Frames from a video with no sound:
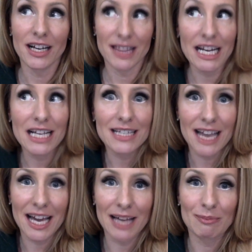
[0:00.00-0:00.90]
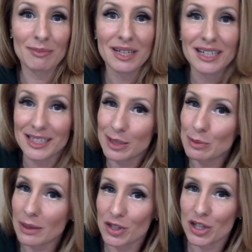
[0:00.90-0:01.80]
that it is time to
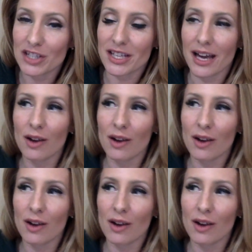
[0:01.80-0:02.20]
maybe change that.